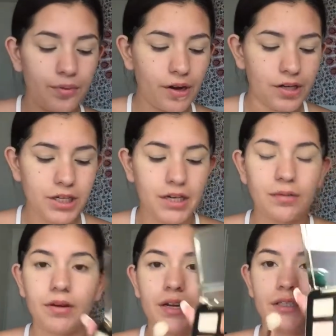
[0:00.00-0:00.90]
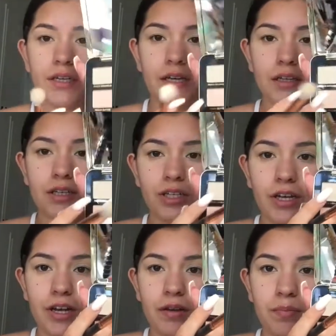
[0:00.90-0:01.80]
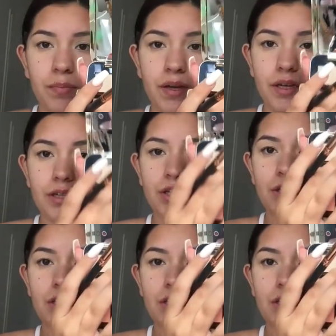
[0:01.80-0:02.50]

brush, and I'm going to take the shade Peach